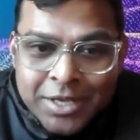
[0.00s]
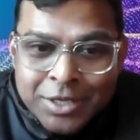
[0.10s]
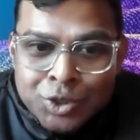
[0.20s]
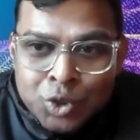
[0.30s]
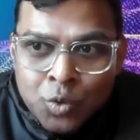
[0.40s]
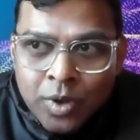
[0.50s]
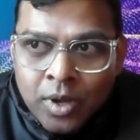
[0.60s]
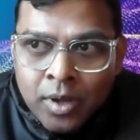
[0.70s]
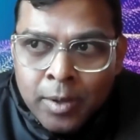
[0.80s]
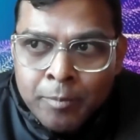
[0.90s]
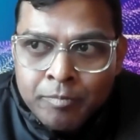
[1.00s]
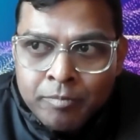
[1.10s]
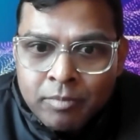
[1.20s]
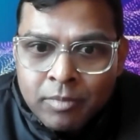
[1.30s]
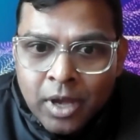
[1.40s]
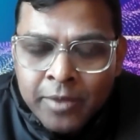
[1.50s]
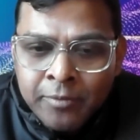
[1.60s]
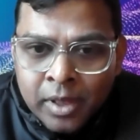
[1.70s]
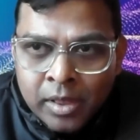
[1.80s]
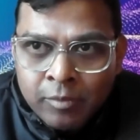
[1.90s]
So I
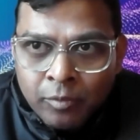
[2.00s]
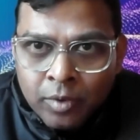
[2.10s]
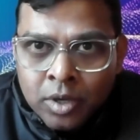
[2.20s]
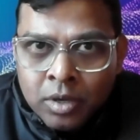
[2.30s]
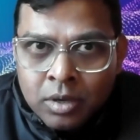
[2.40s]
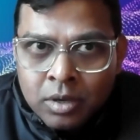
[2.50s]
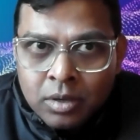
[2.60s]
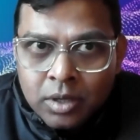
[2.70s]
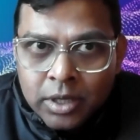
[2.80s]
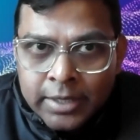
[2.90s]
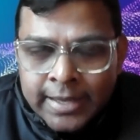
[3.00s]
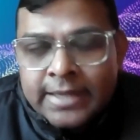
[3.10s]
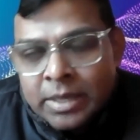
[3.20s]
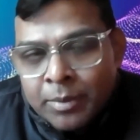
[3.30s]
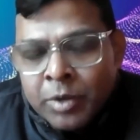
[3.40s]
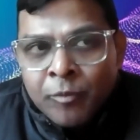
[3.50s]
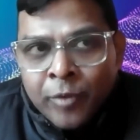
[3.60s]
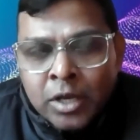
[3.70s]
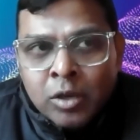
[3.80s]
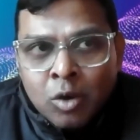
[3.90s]
feel, yes, I mean,
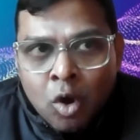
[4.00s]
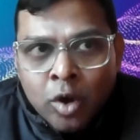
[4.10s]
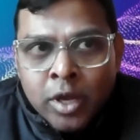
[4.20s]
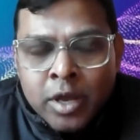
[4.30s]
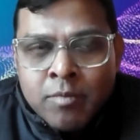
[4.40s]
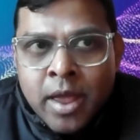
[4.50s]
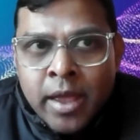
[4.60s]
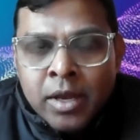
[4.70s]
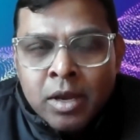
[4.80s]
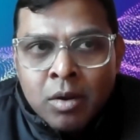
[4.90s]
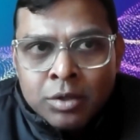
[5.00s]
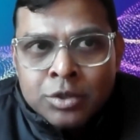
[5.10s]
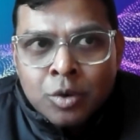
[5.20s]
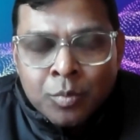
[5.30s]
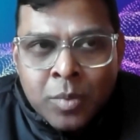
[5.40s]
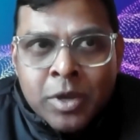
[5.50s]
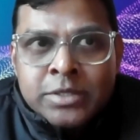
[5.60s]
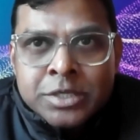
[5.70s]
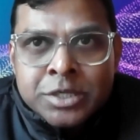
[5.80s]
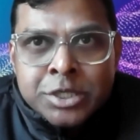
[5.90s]
vendor lock-in and cost
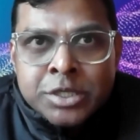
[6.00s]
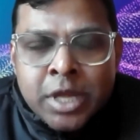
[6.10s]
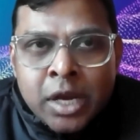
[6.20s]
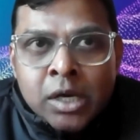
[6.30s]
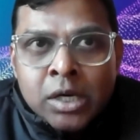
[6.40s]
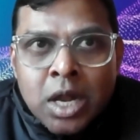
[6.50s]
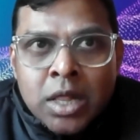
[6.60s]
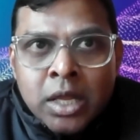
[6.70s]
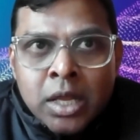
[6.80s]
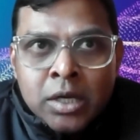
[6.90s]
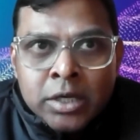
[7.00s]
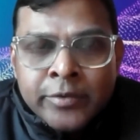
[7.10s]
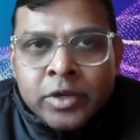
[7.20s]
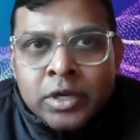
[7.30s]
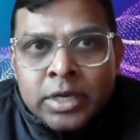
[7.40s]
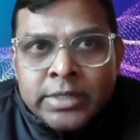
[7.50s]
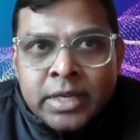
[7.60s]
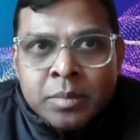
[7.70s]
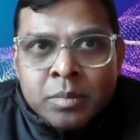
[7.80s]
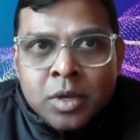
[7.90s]
optimization, there are definitely
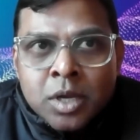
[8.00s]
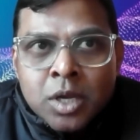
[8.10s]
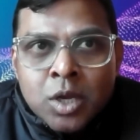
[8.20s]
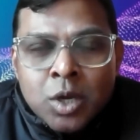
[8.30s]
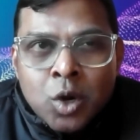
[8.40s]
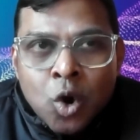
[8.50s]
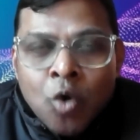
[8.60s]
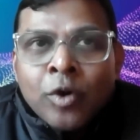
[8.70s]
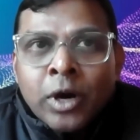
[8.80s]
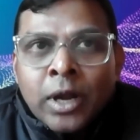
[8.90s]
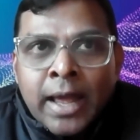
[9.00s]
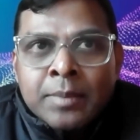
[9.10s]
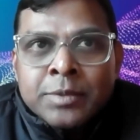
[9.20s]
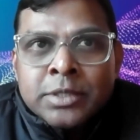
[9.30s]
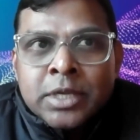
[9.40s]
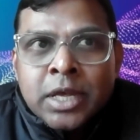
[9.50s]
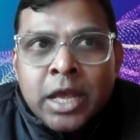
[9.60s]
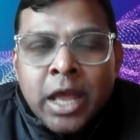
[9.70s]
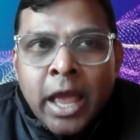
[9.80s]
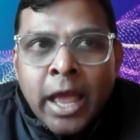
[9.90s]
some overlaps,
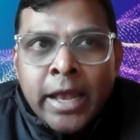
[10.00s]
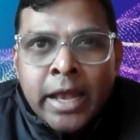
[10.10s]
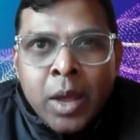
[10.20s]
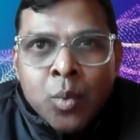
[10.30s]
and I